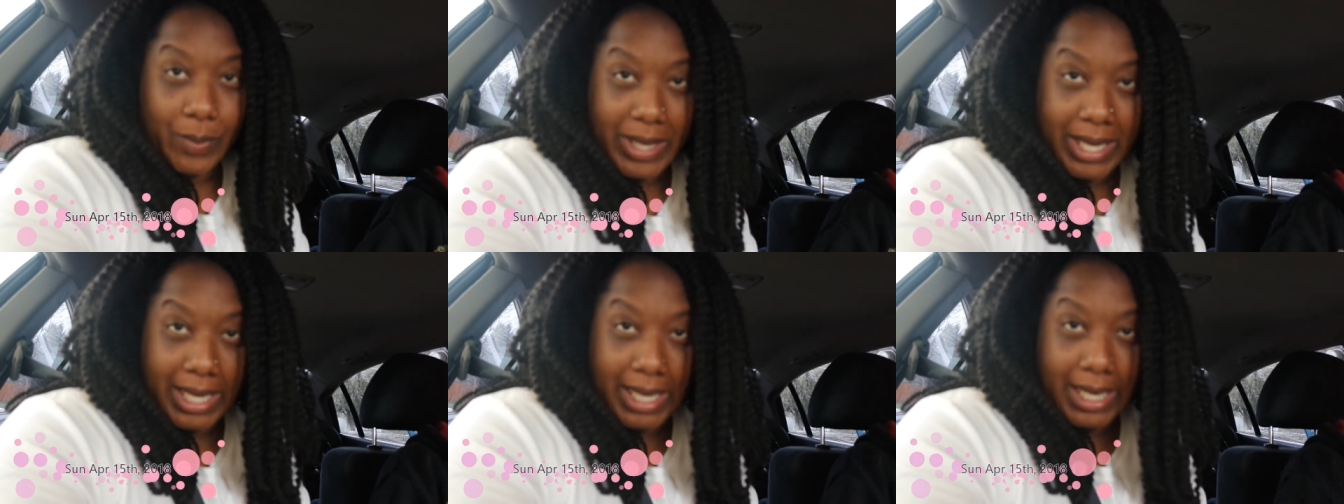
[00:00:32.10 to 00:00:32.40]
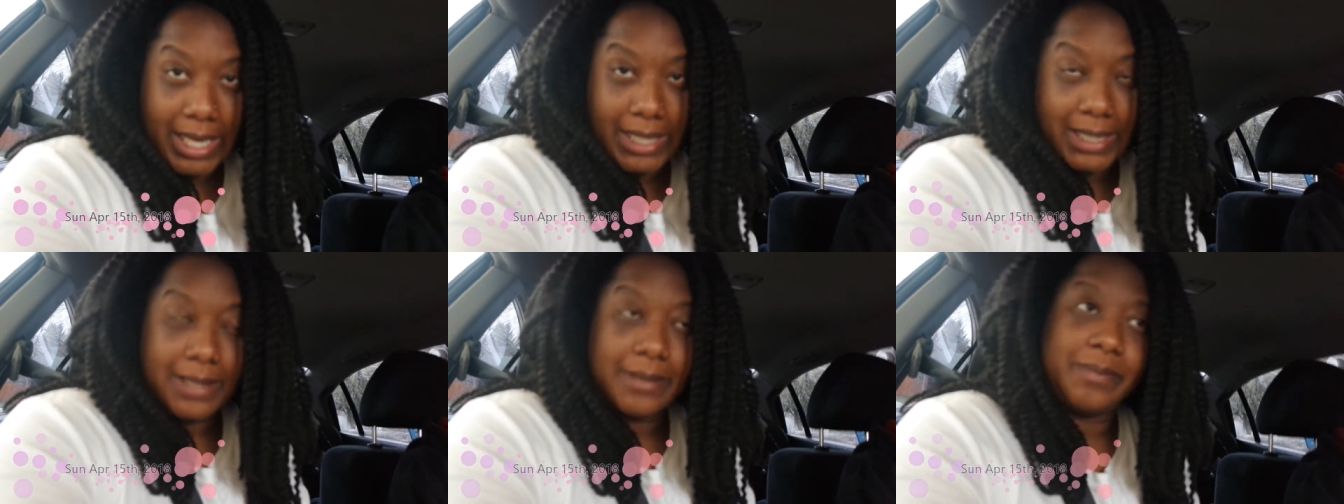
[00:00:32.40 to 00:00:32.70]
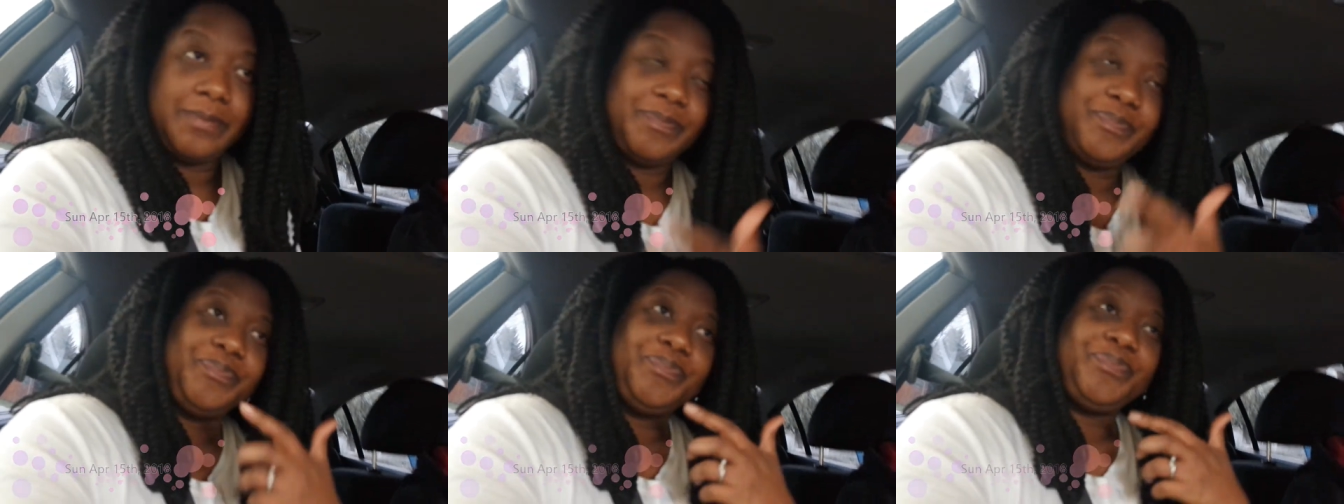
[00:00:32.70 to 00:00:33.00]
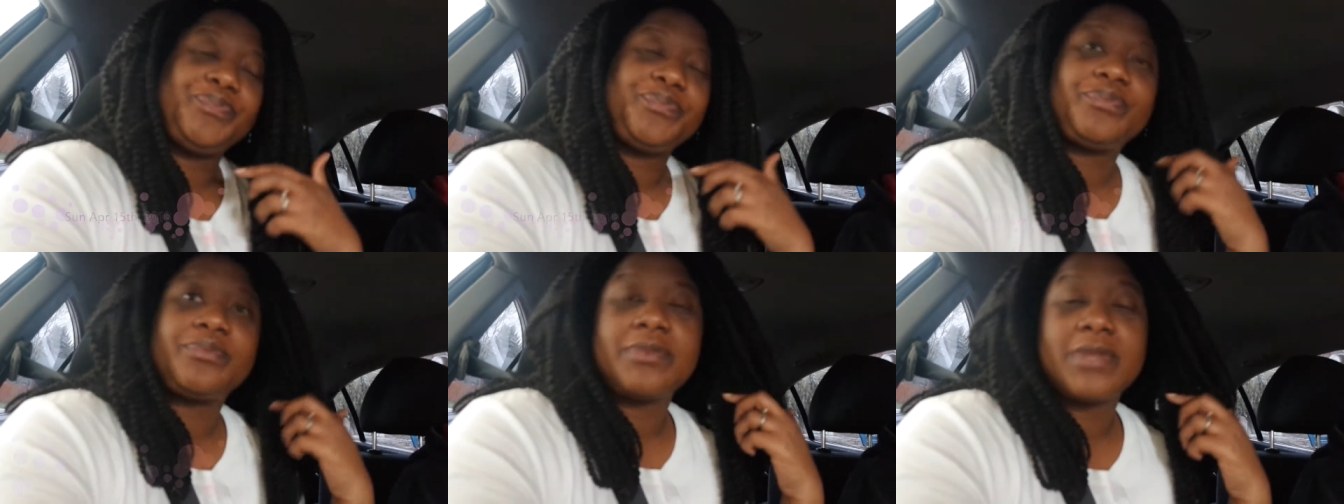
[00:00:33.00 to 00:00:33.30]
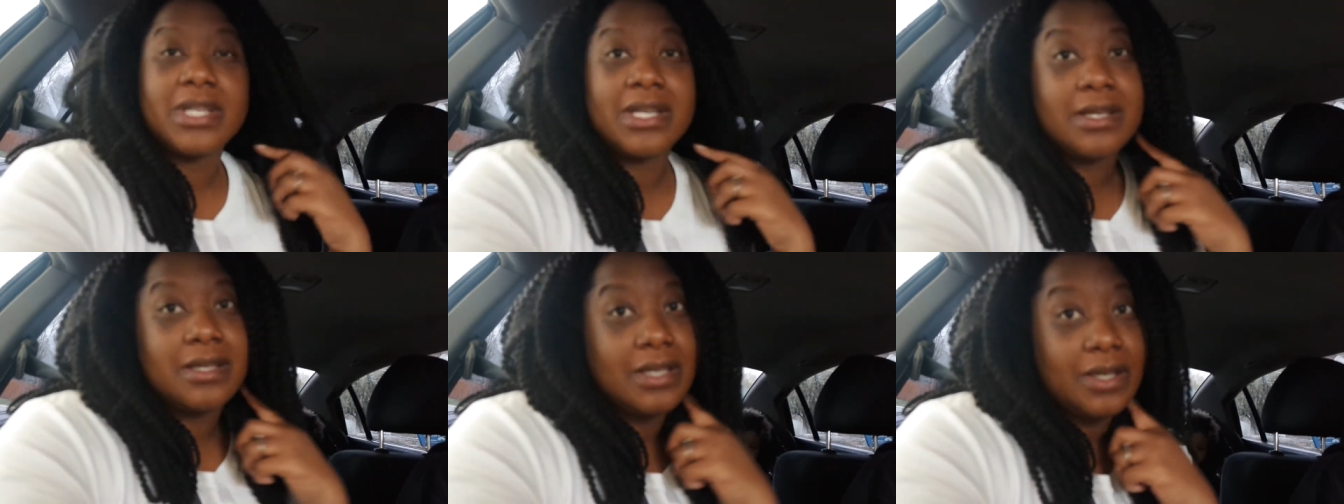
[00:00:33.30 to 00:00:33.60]
way.
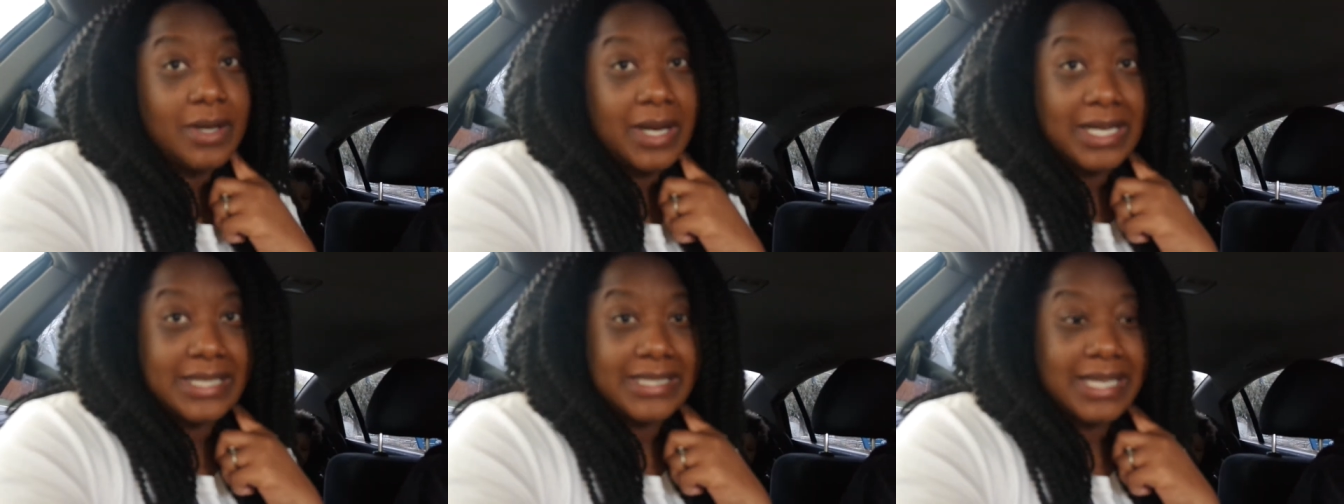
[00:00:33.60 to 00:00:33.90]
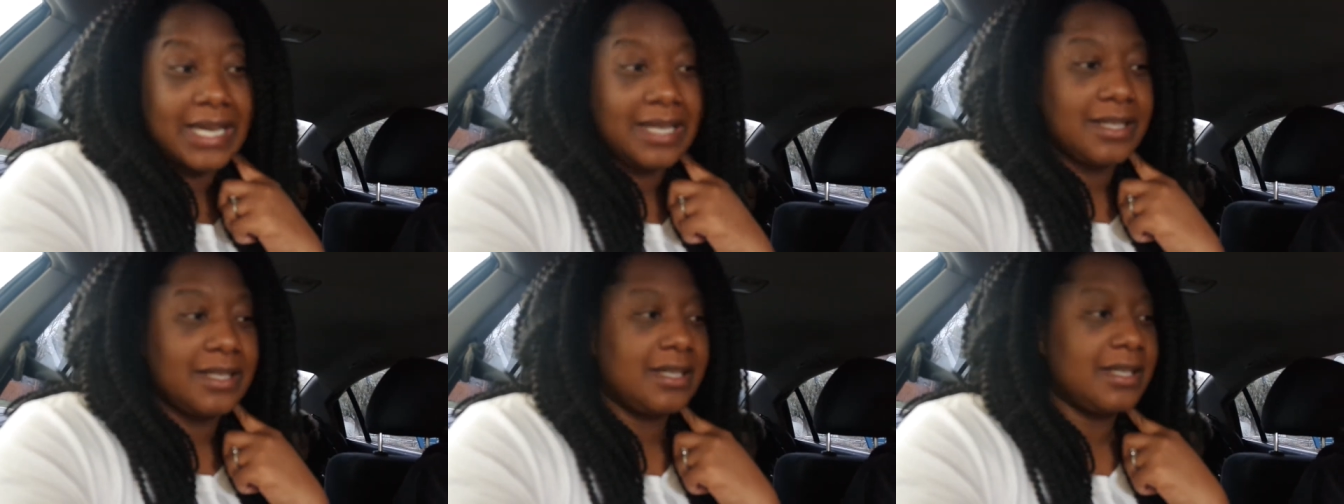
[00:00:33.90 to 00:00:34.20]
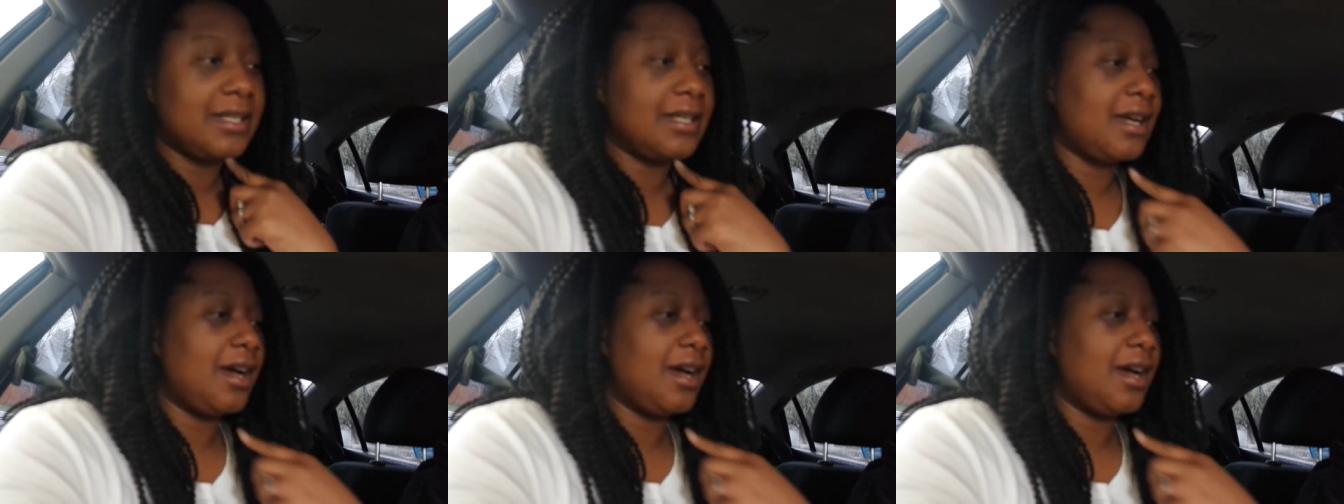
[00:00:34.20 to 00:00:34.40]
You guys, I look.